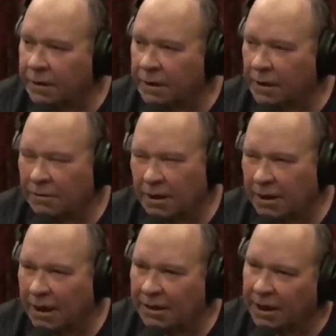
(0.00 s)
And I was like,
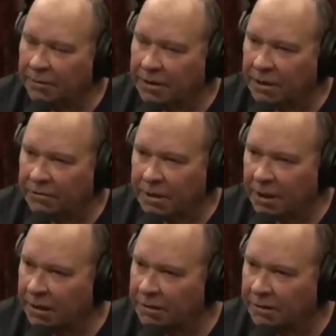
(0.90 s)
God damn, this stuff
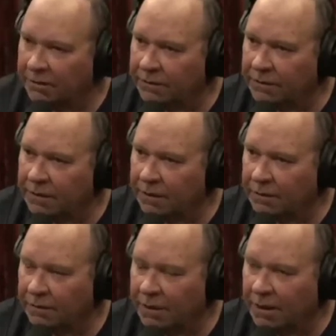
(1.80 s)
stinks.
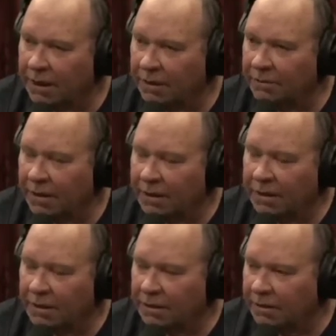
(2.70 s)
So one day
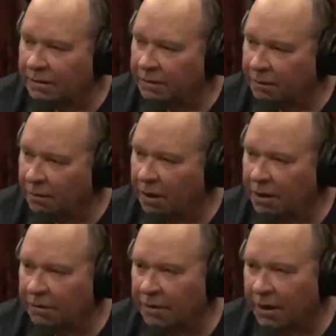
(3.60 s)
we were
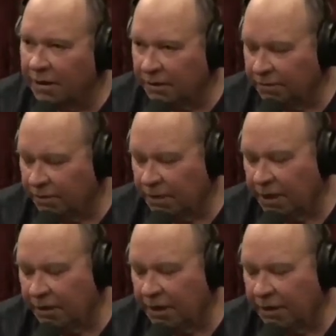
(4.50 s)
walking around the
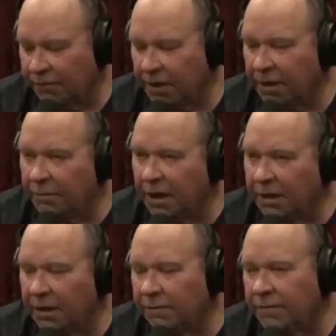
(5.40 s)
area after they had
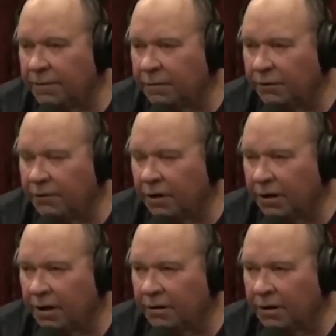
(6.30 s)
mined it, moved on
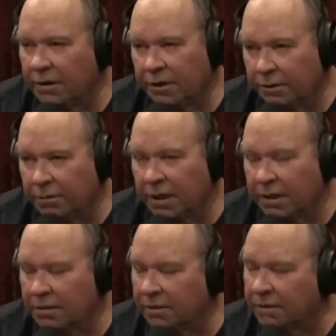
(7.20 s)
to another
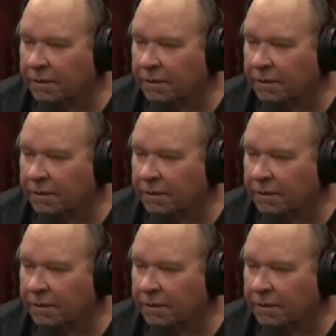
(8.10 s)
place.